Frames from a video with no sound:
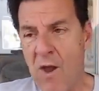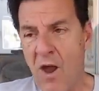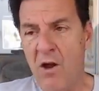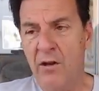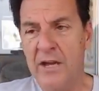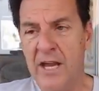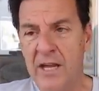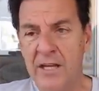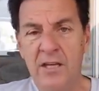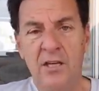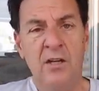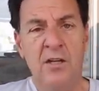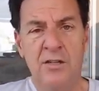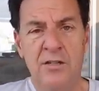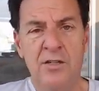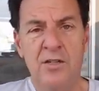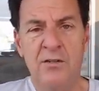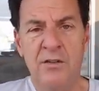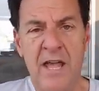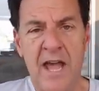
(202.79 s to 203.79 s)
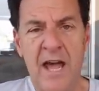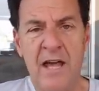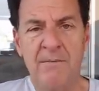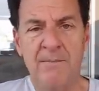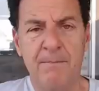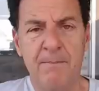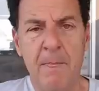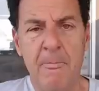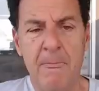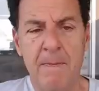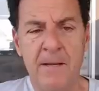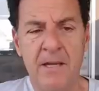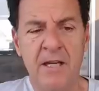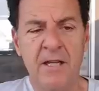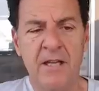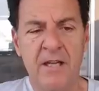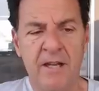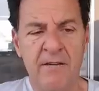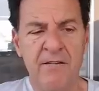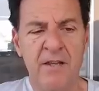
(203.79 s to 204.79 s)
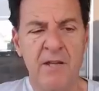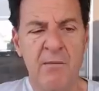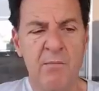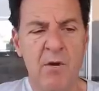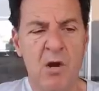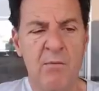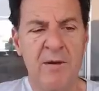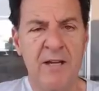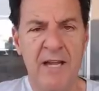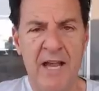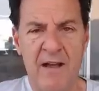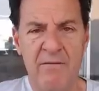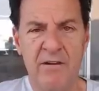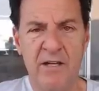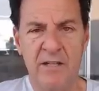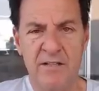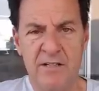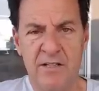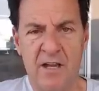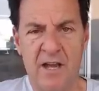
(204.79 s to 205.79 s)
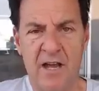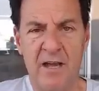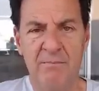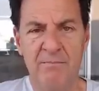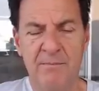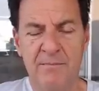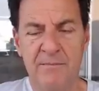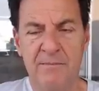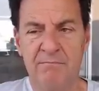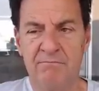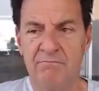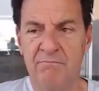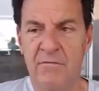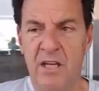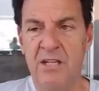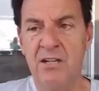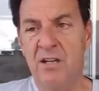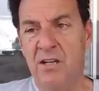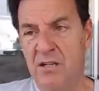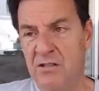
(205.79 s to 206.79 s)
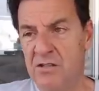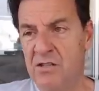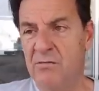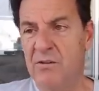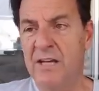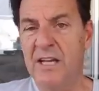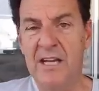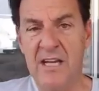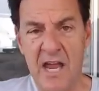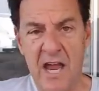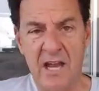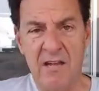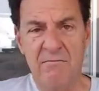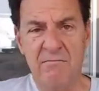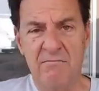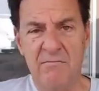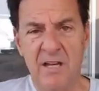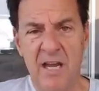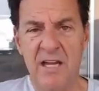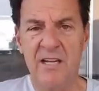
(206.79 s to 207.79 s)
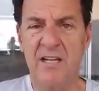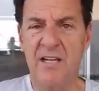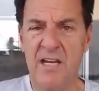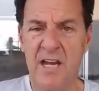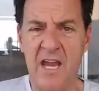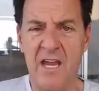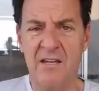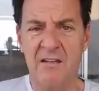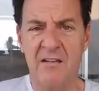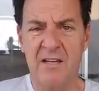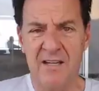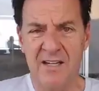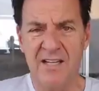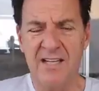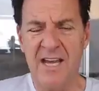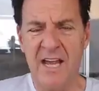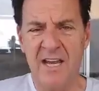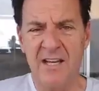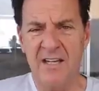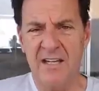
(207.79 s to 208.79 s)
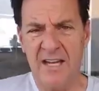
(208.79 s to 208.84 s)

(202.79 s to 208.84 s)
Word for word: Okay, you can do that. You can live in the moment, have a good time, and you can do it again and again and again.